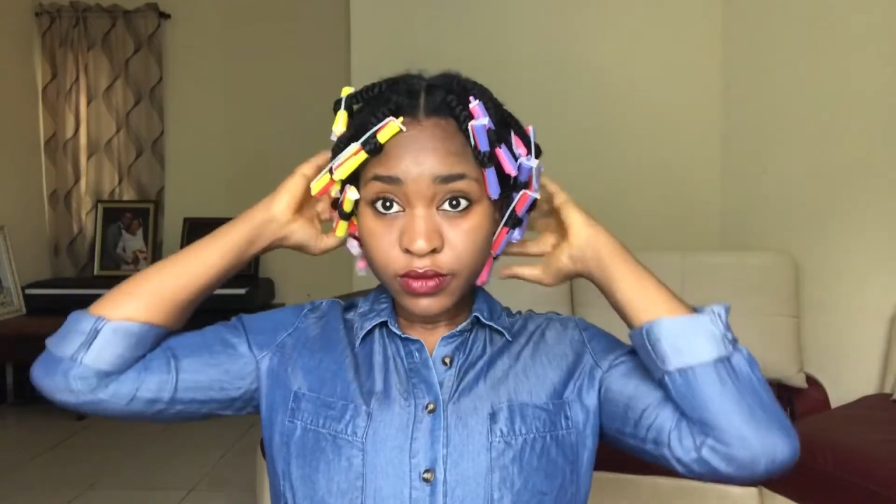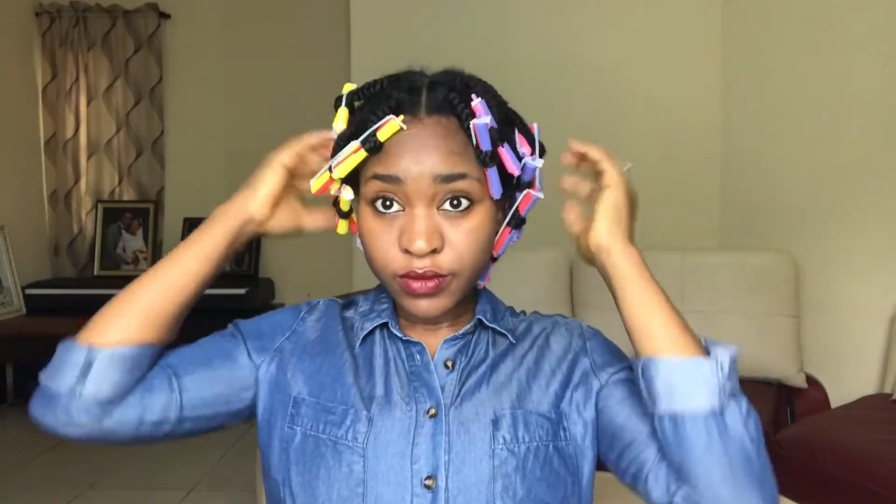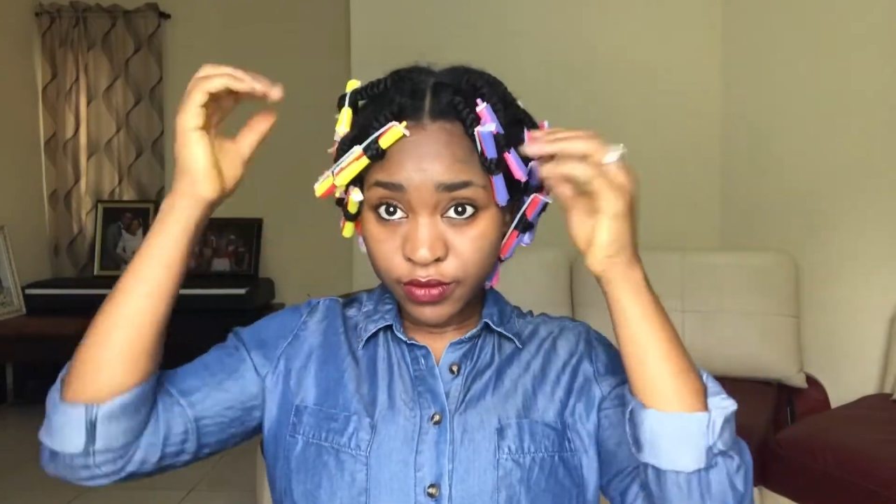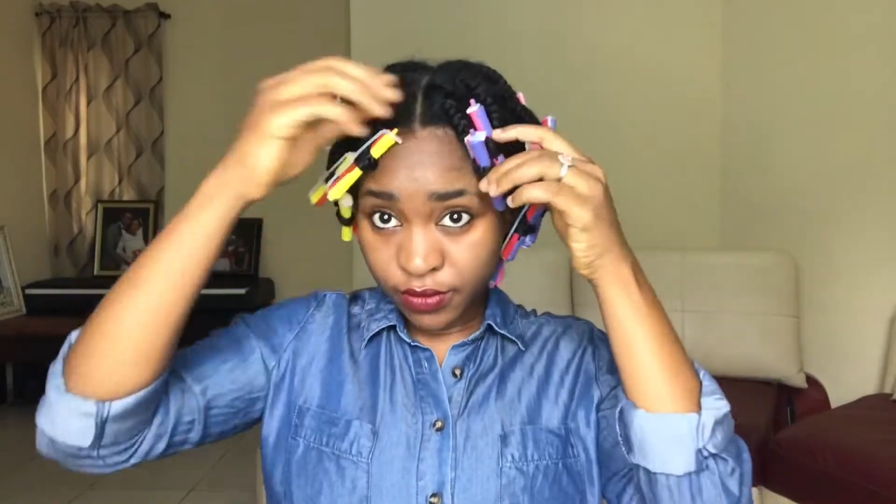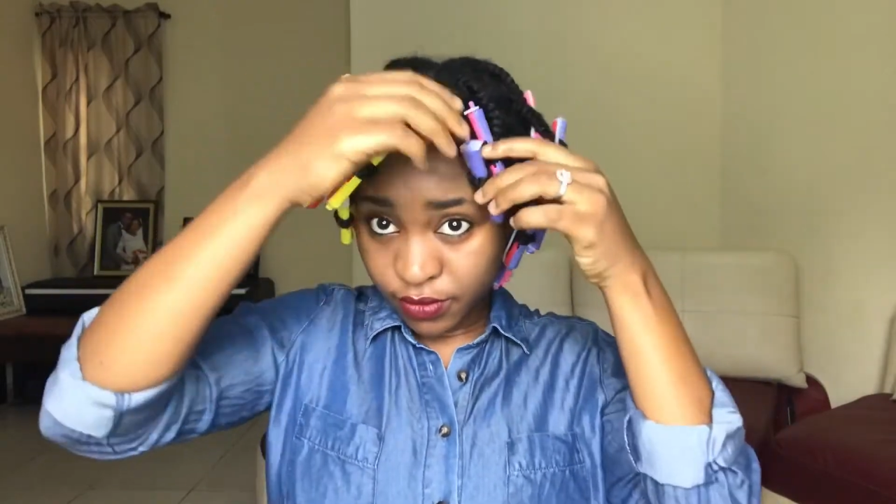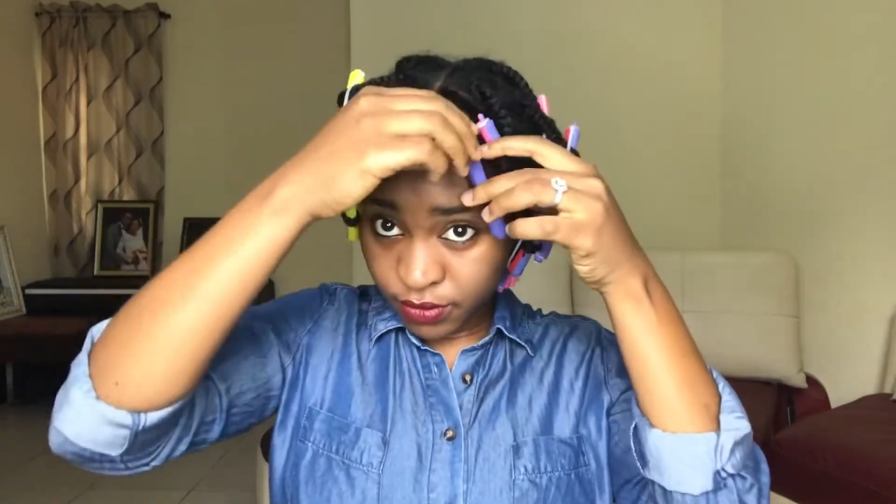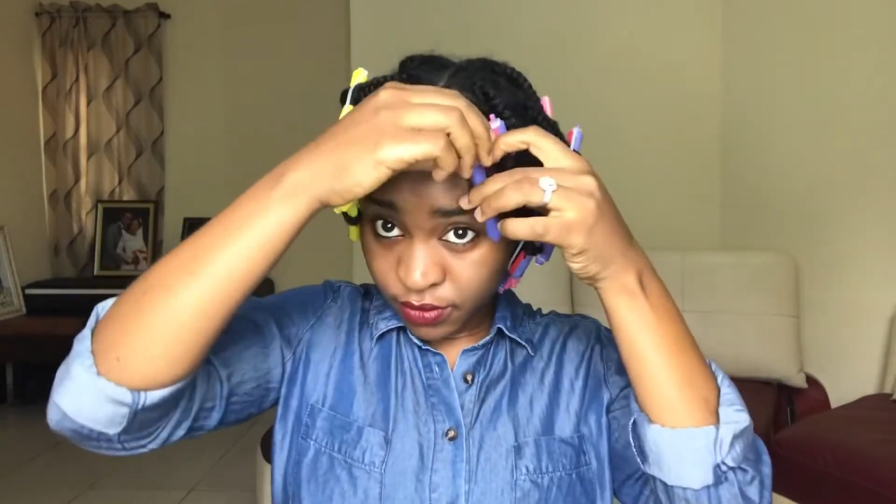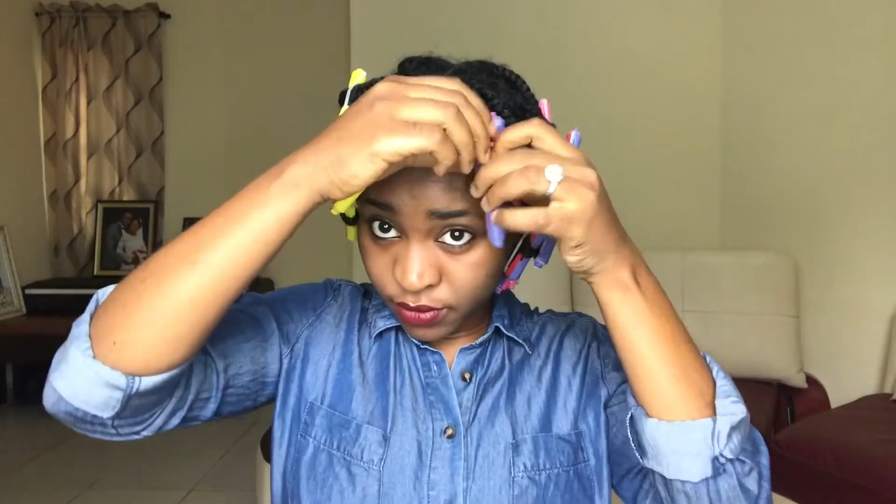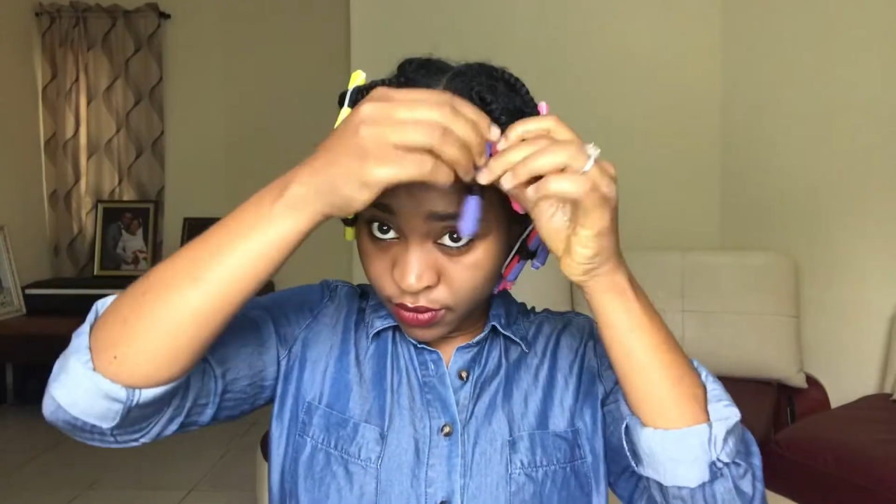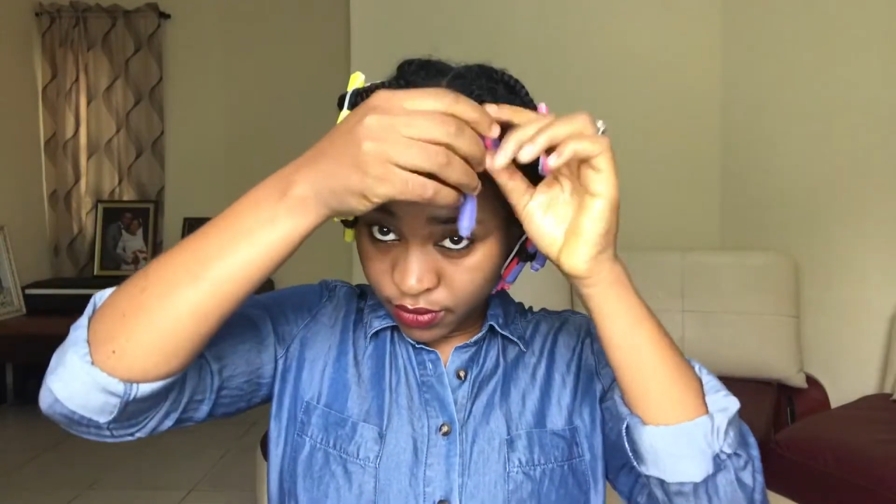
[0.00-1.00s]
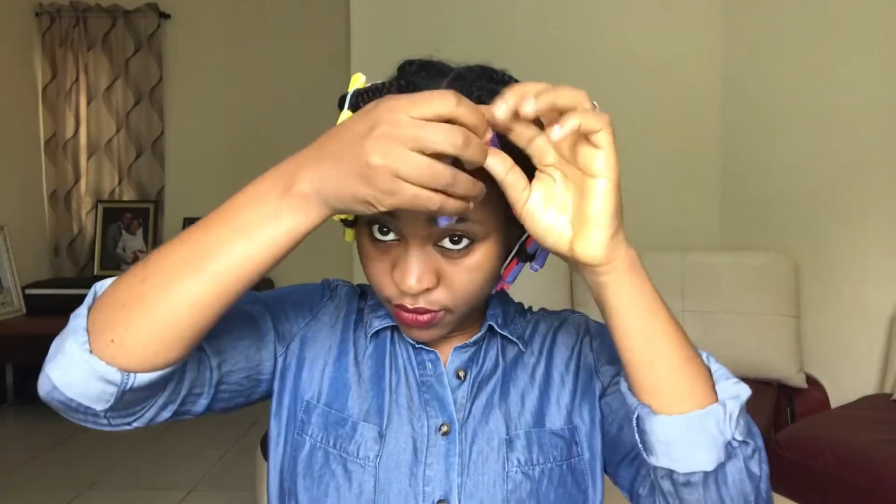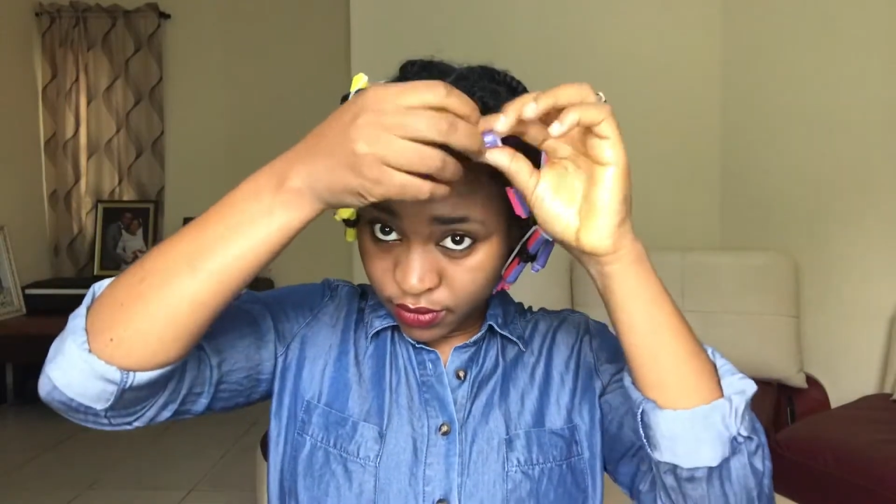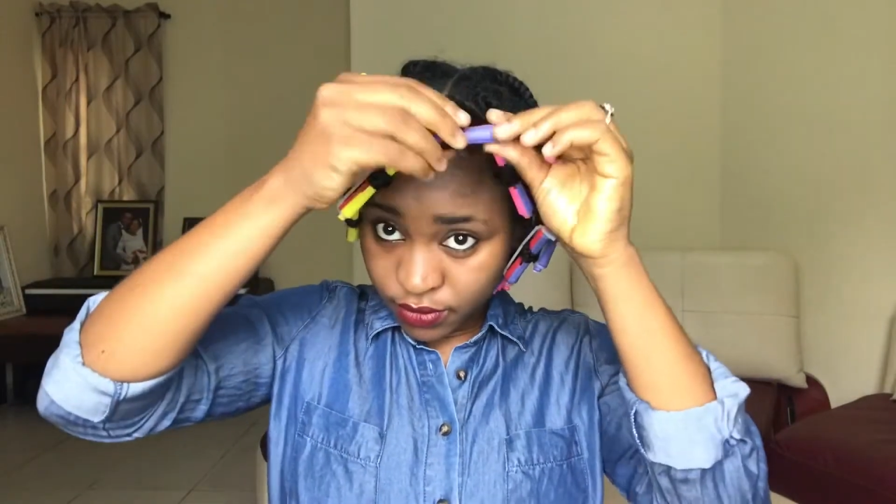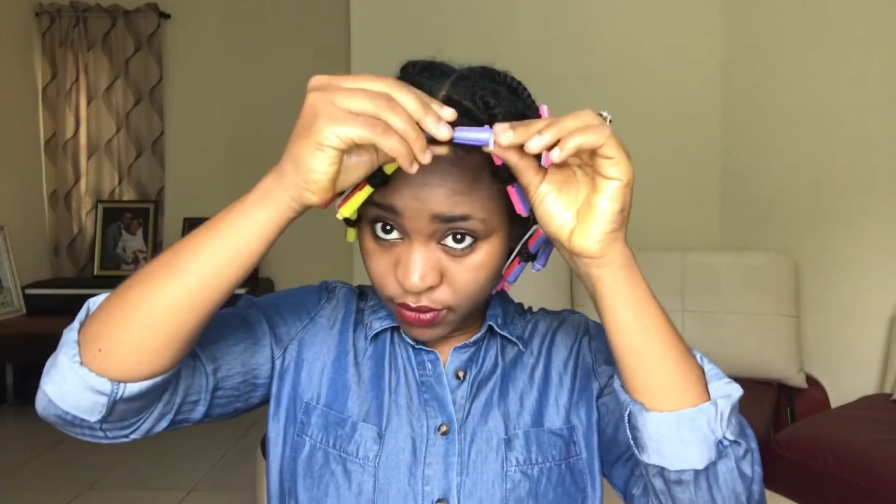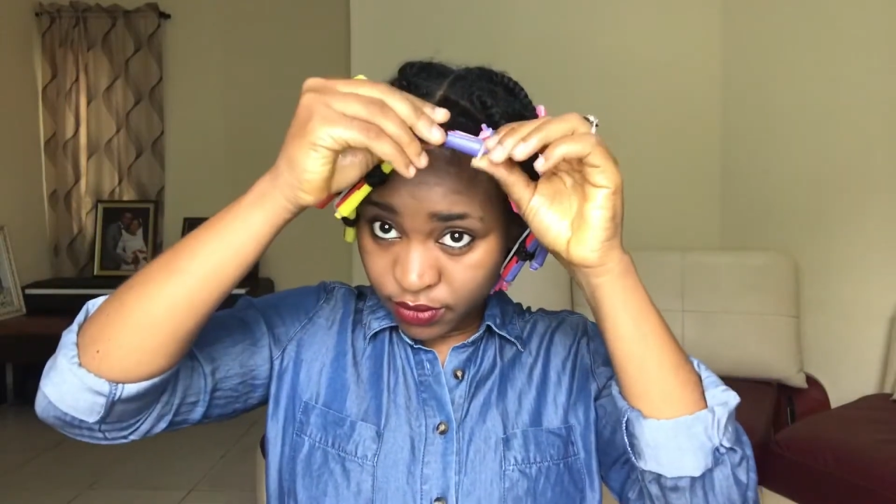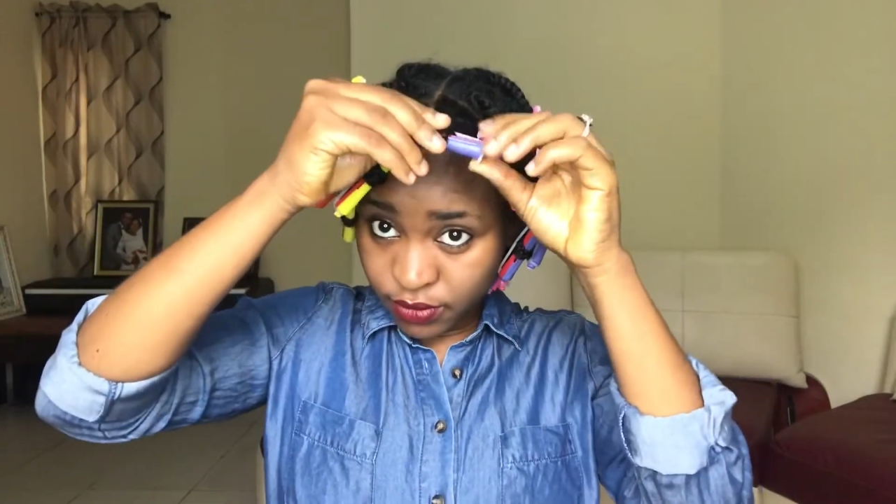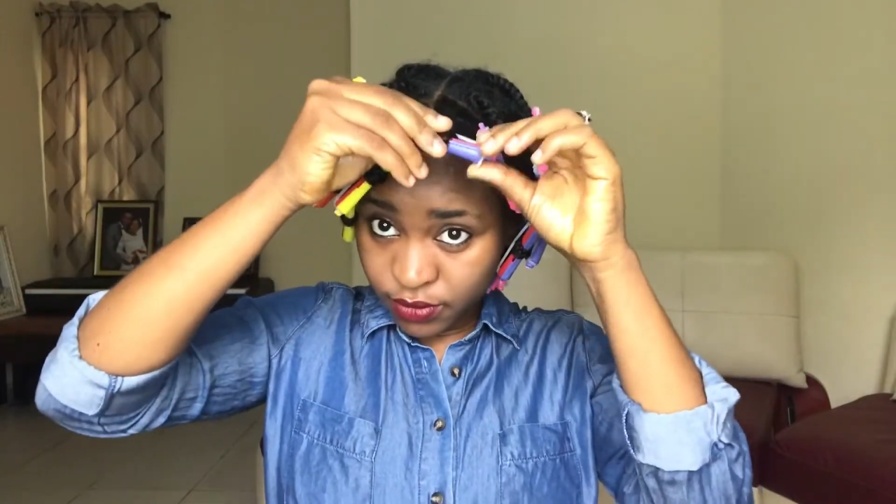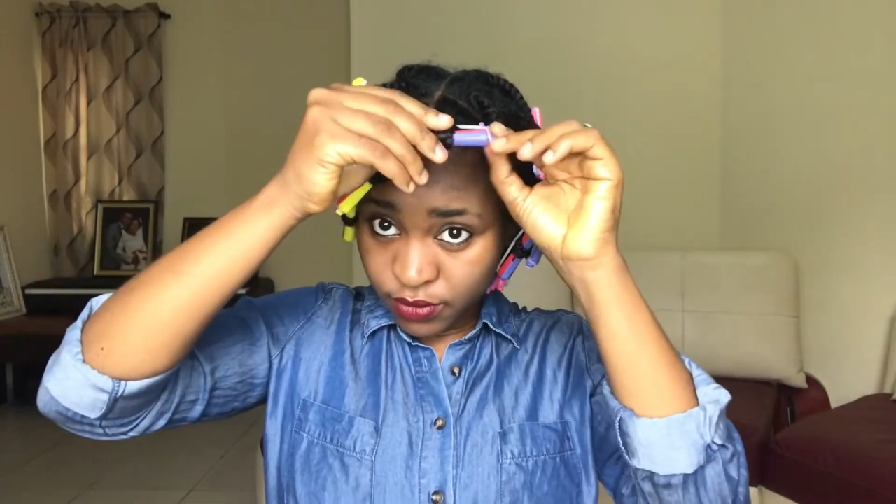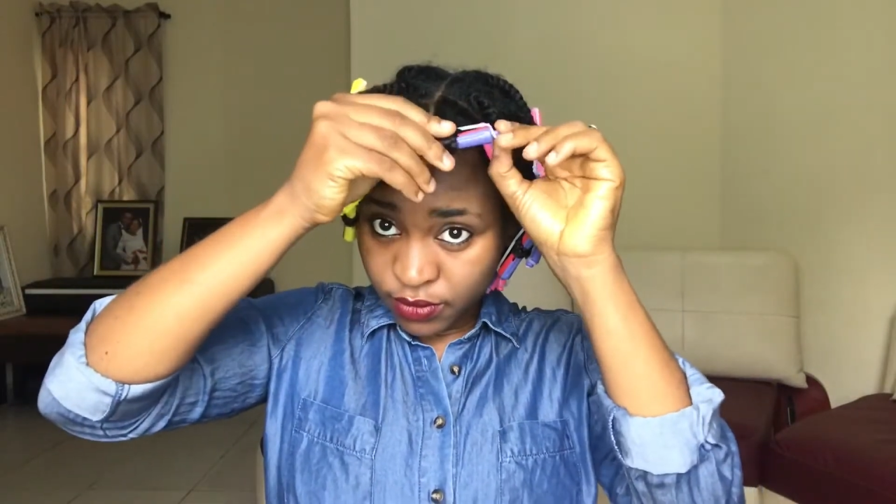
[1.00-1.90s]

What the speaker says: just to reduce frizz and just